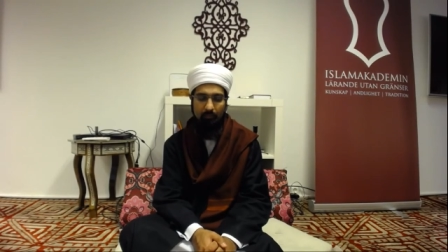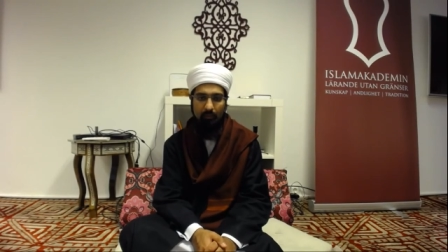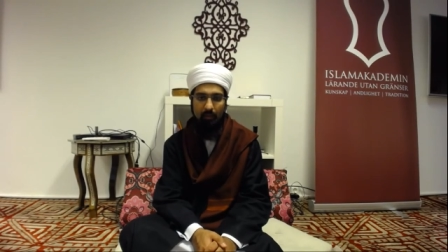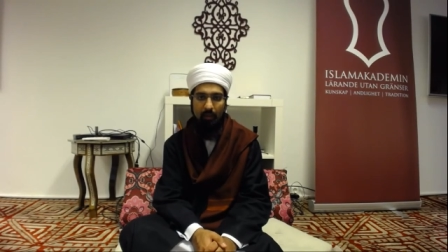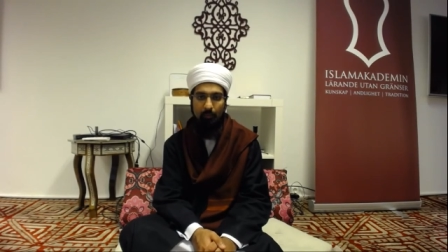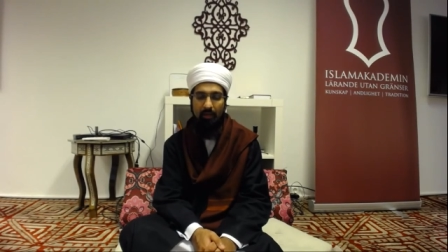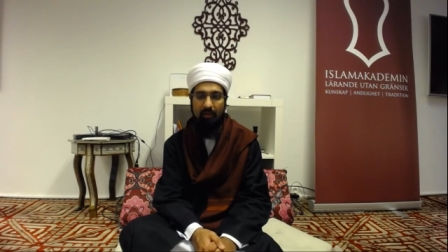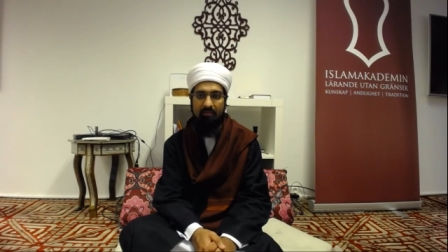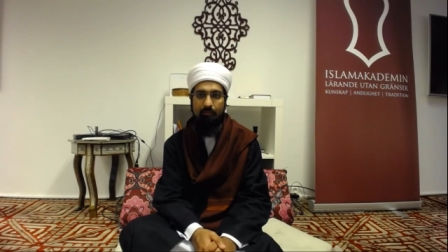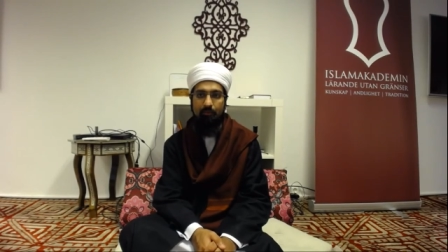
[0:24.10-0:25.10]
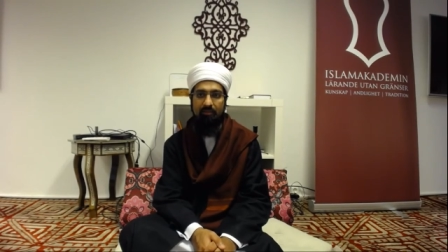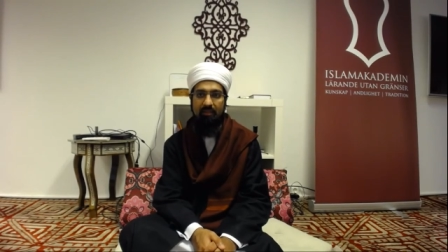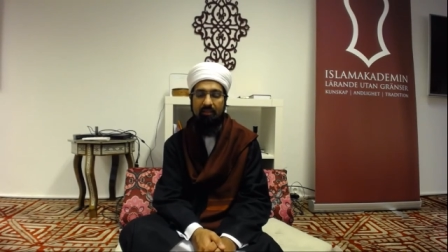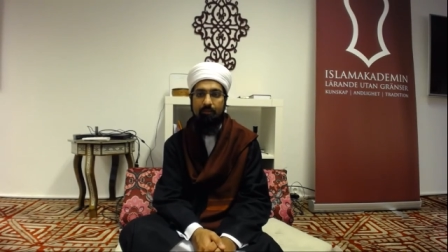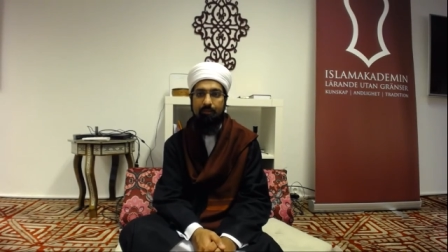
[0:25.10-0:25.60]
And we ask Him to send
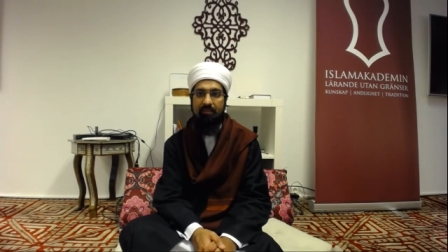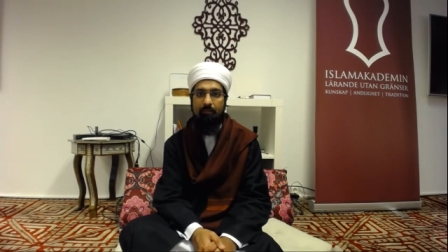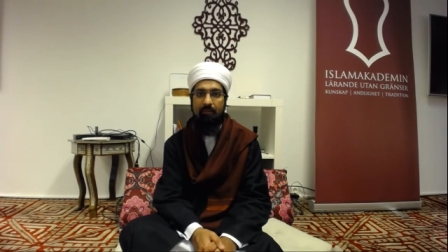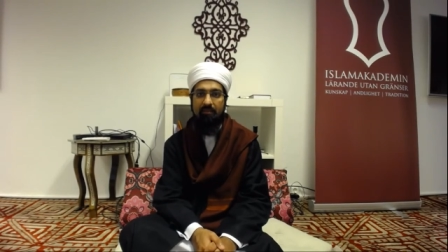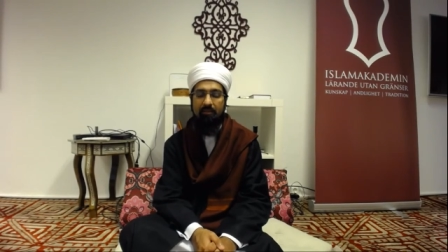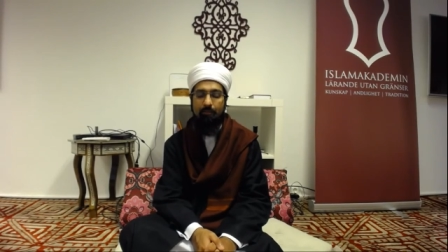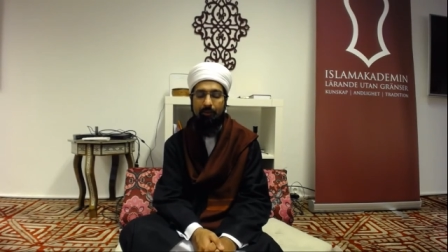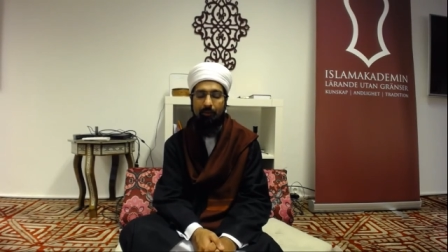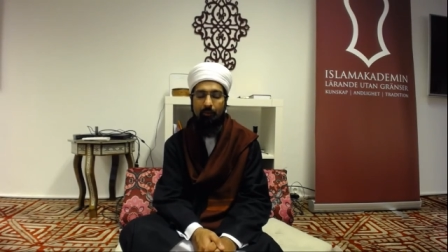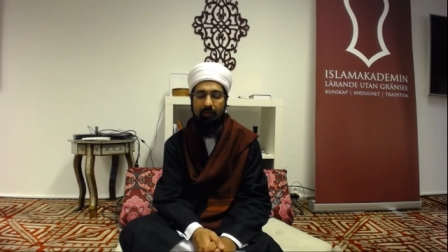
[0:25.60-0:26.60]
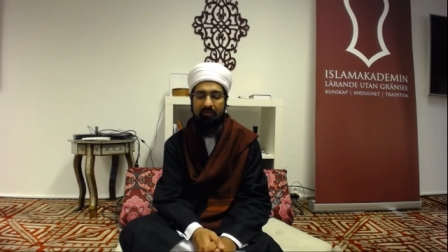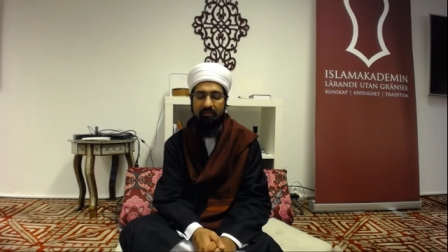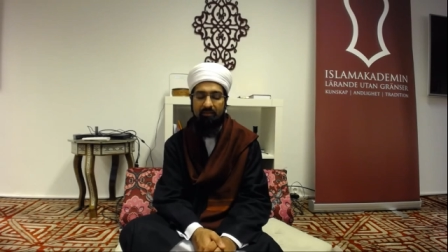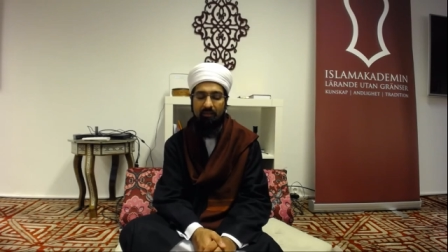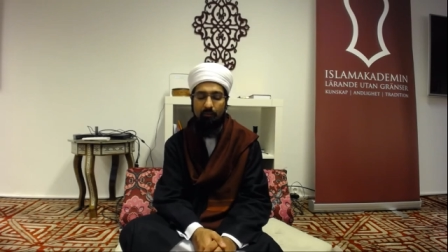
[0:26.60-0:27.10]
His peace and blessings upon our Master
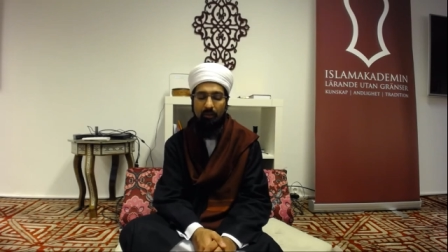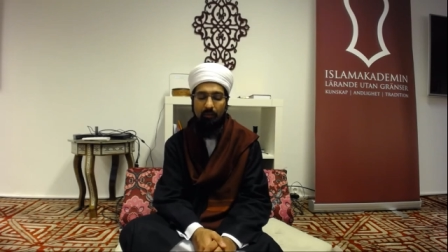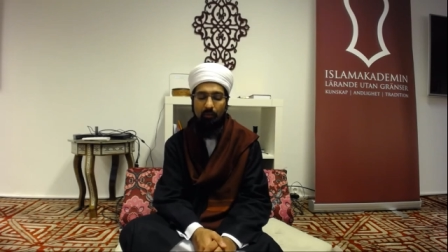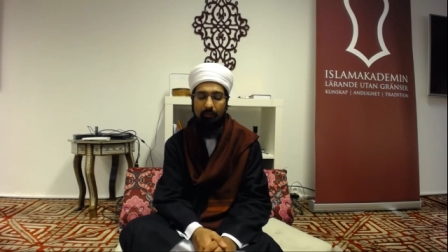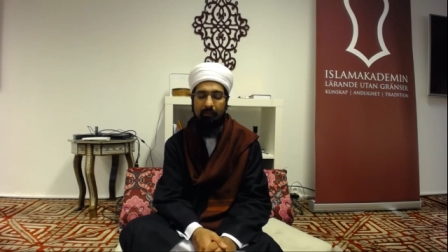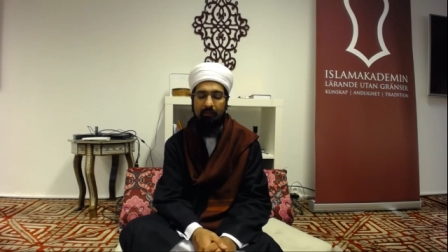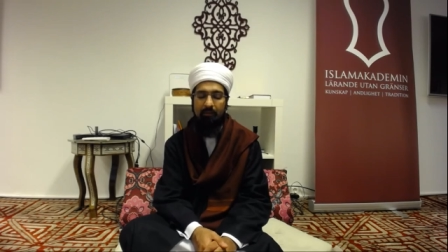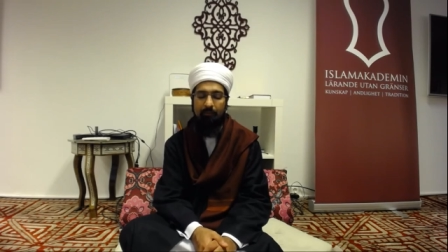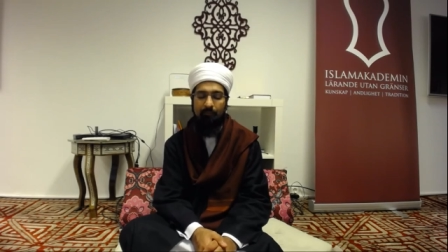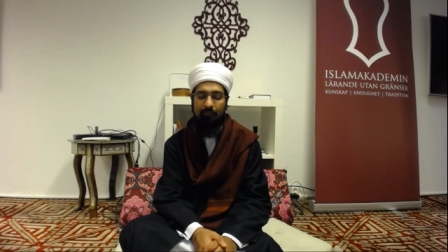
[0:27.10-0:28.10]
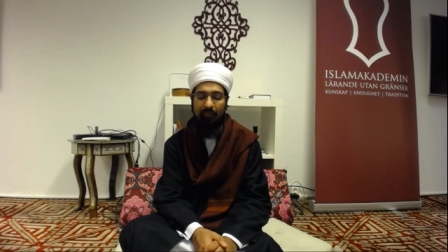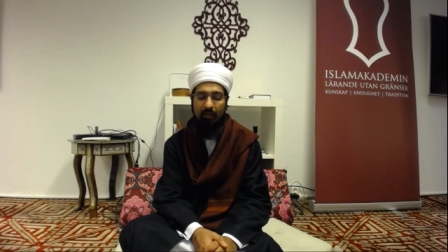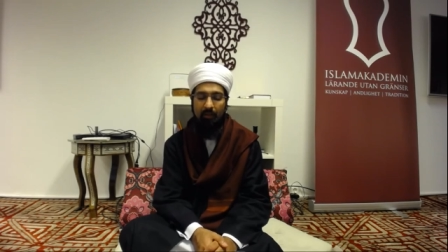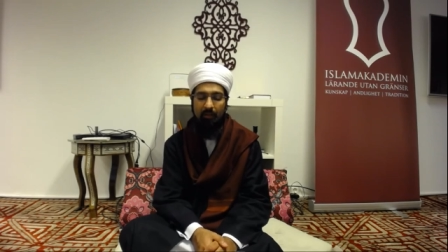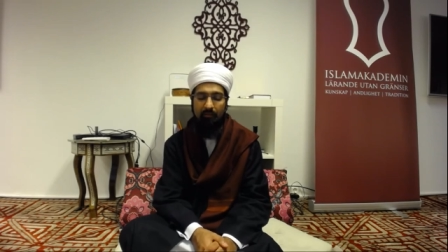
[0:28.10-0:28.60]
Sayyiduna Muhammad
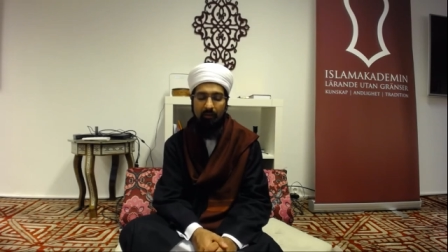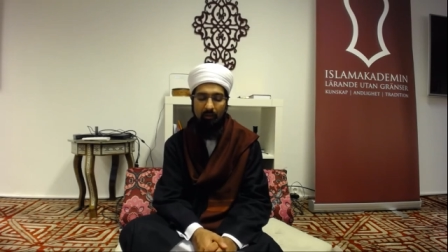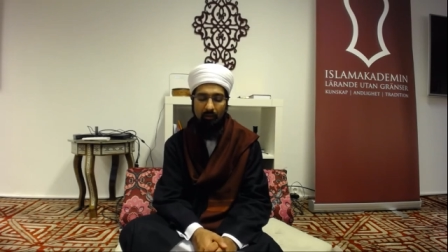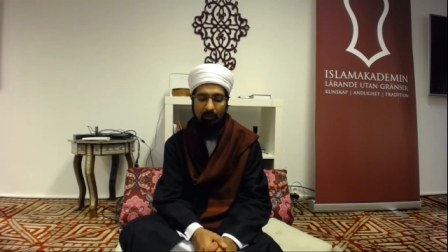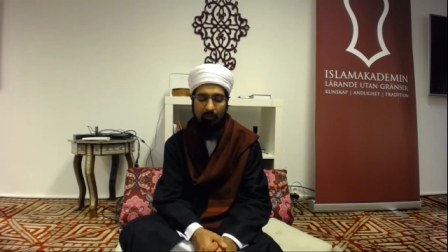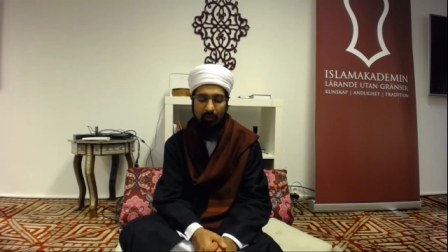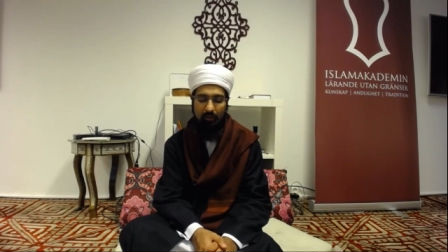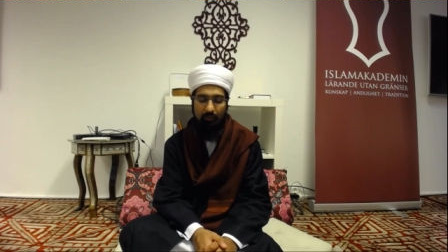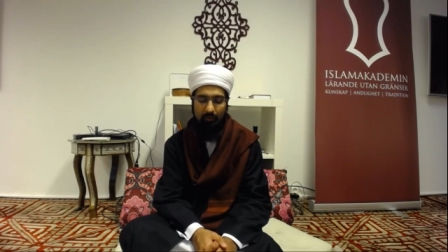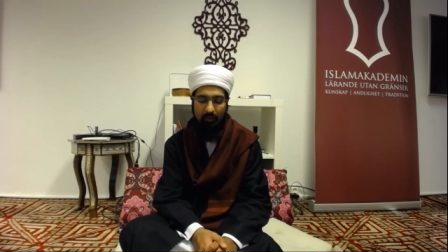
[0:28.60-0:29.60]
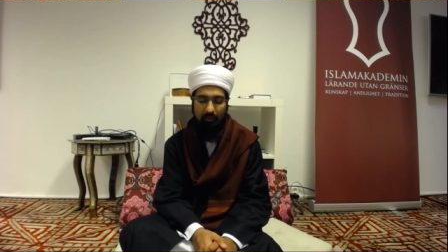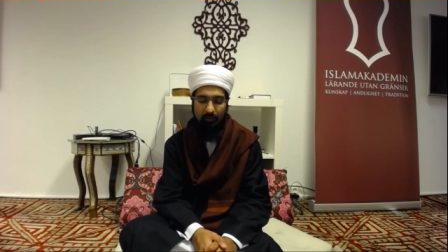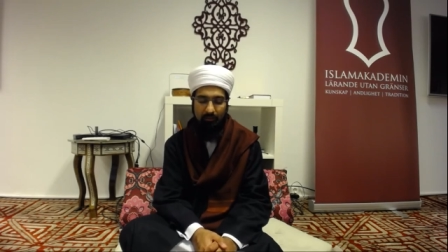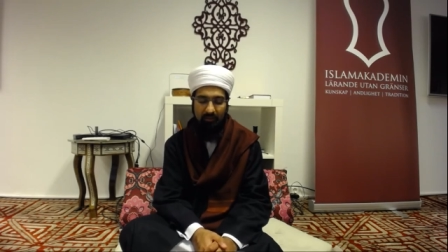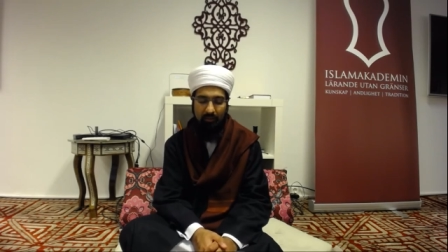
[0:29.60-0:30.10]
sallallahu alayhi wa alihi wa
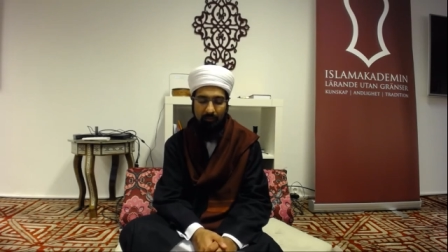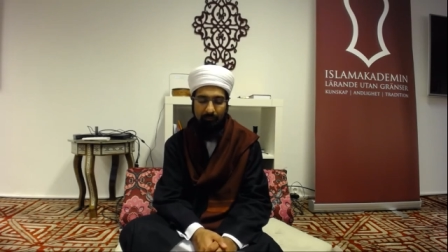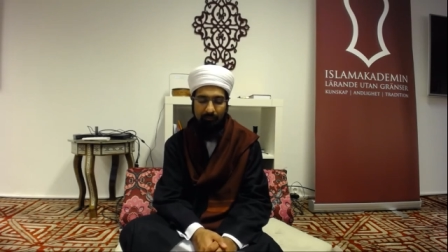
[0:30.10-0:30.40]
sallam,